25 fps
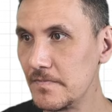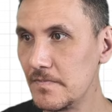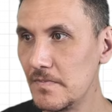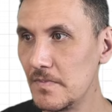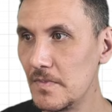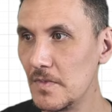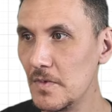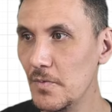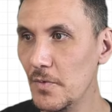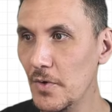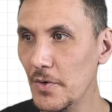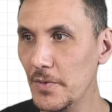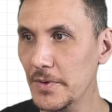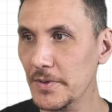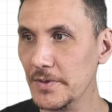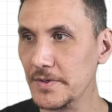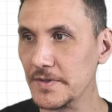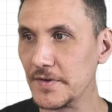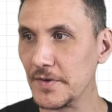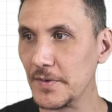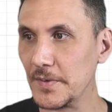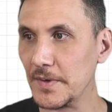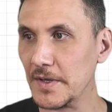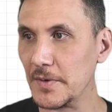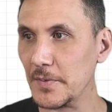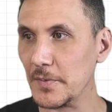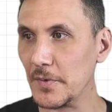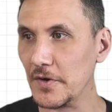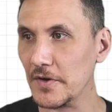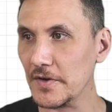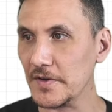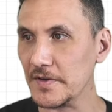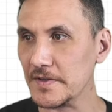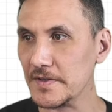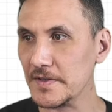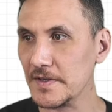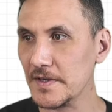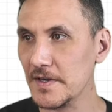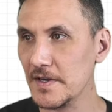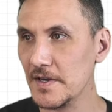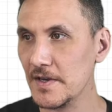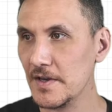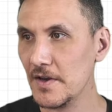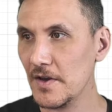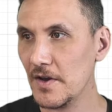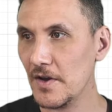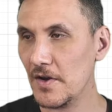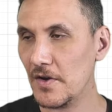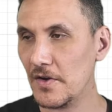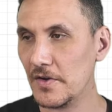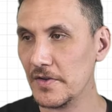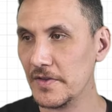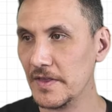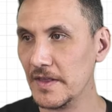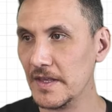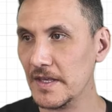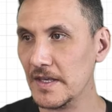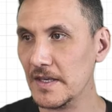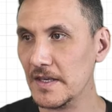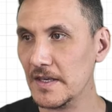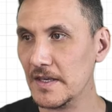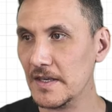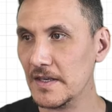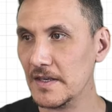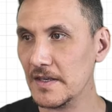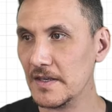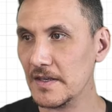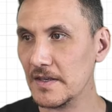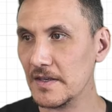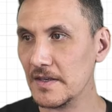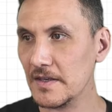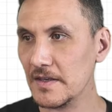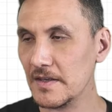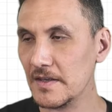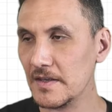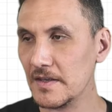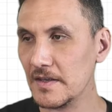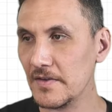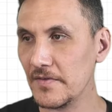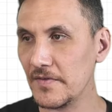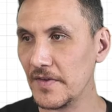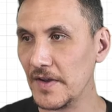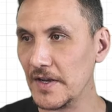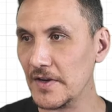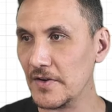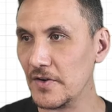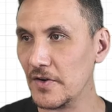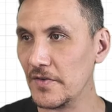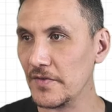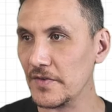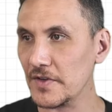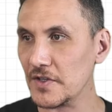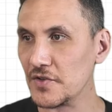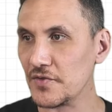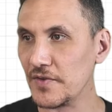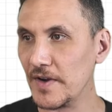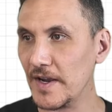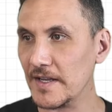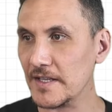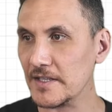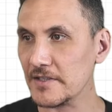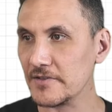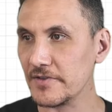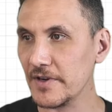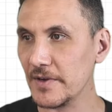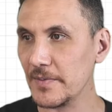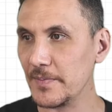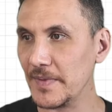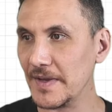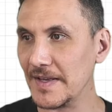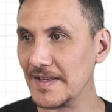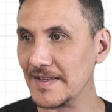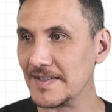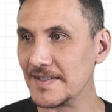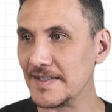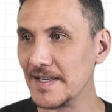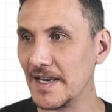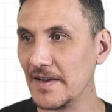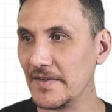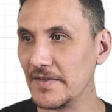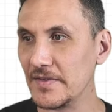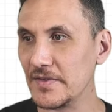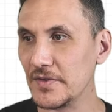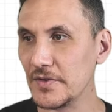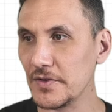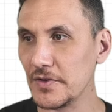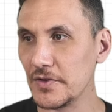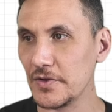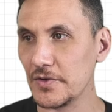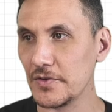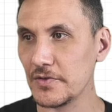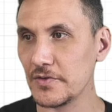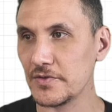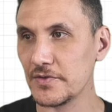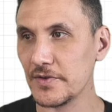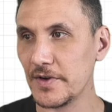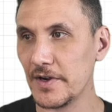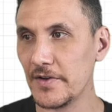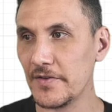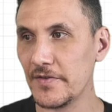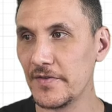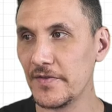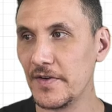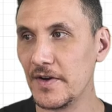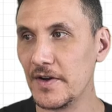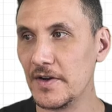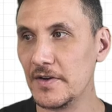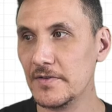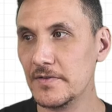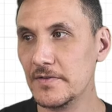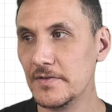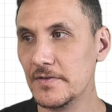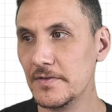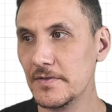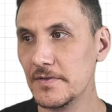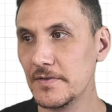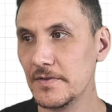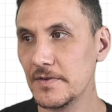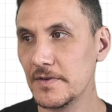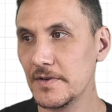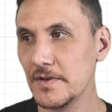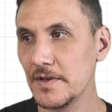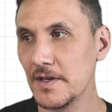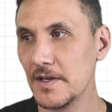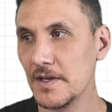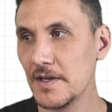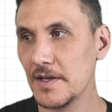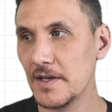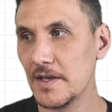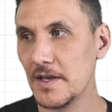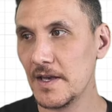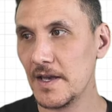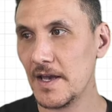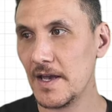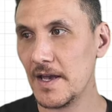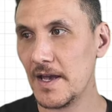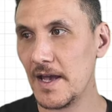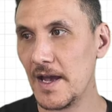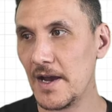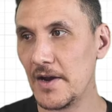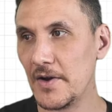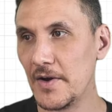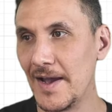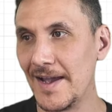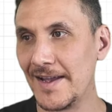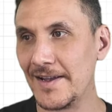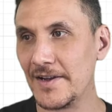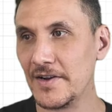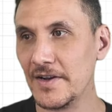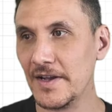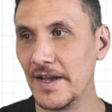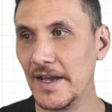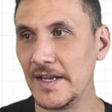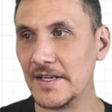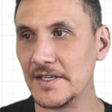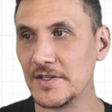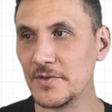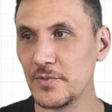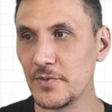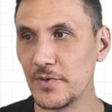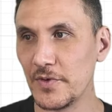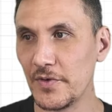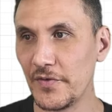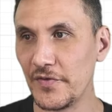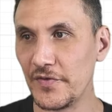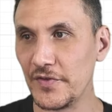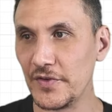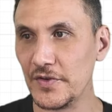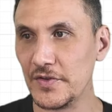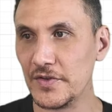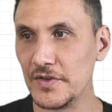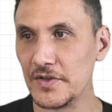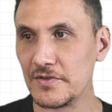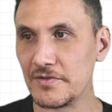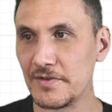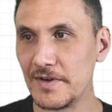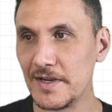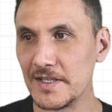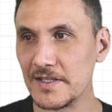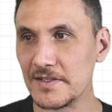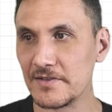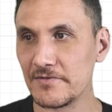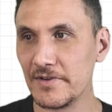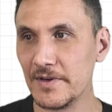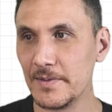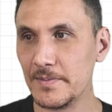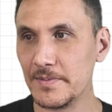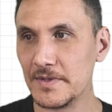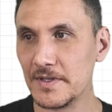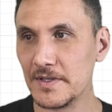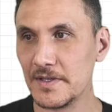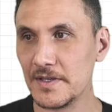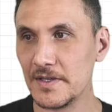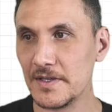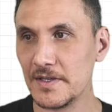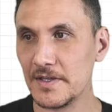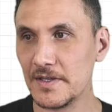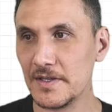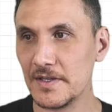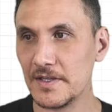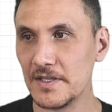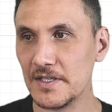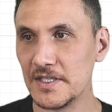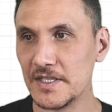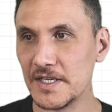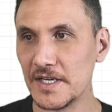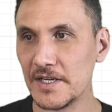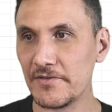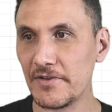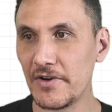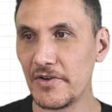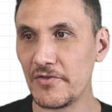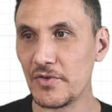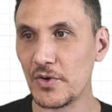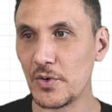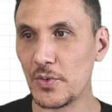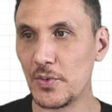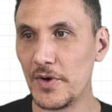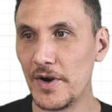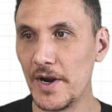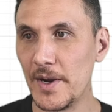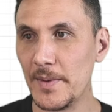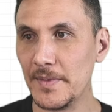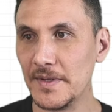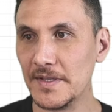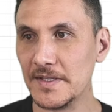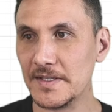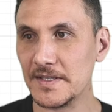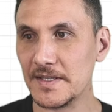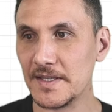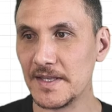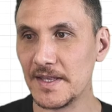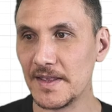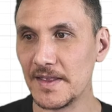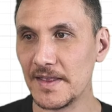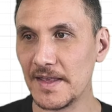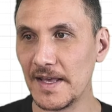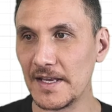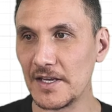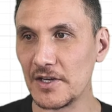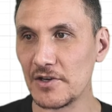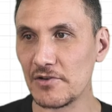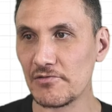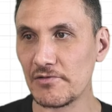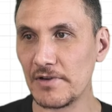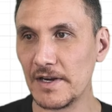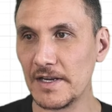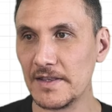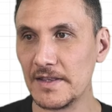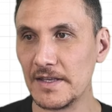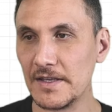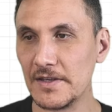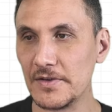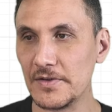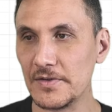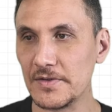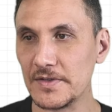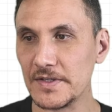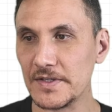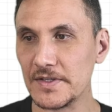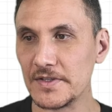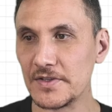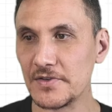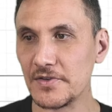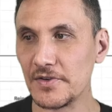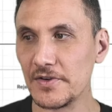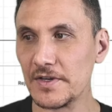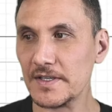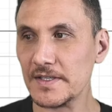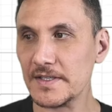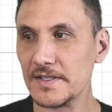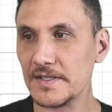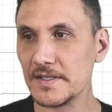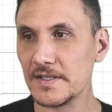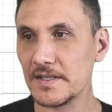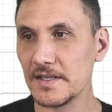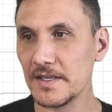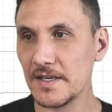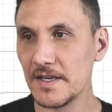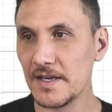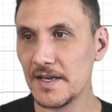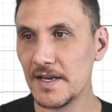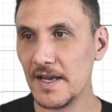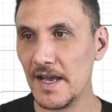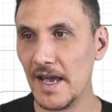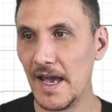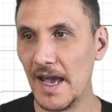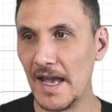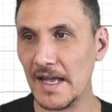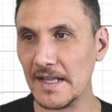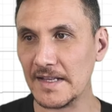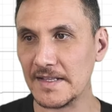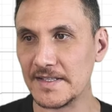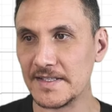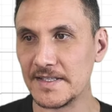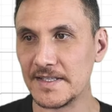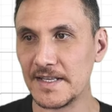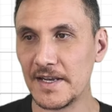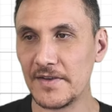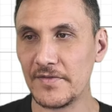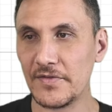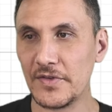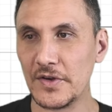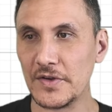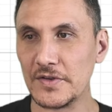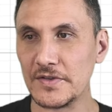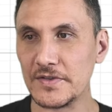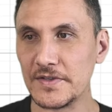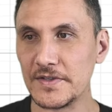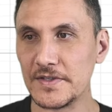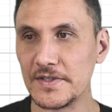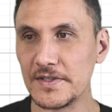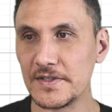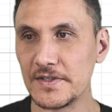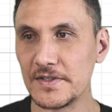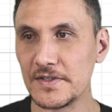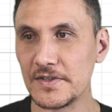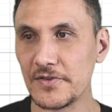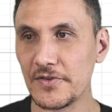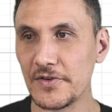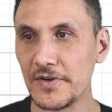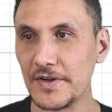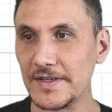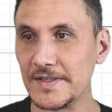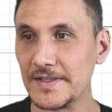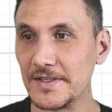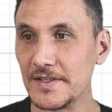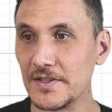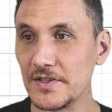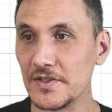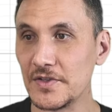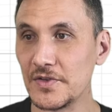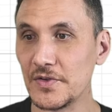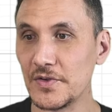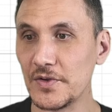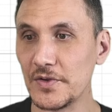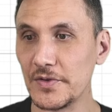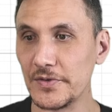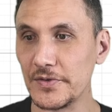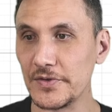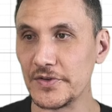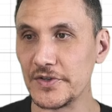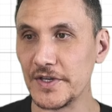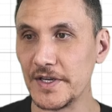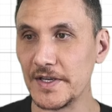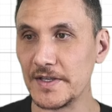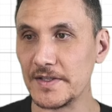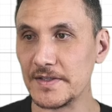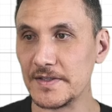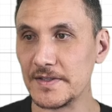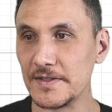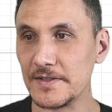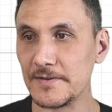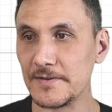What we were doing was, on the event of a transcript being saved to a Google Drive file, our AI agent would review the transcript, generate requirements, then create the user stories, and save those user stories to Google Sheets.